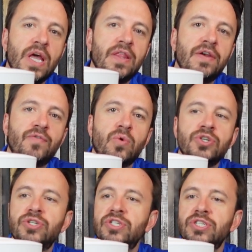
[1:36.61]
And then, of
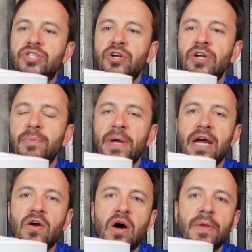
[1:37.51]
course, you can just turn it
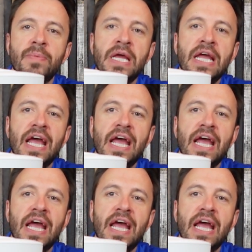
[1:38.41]
back on.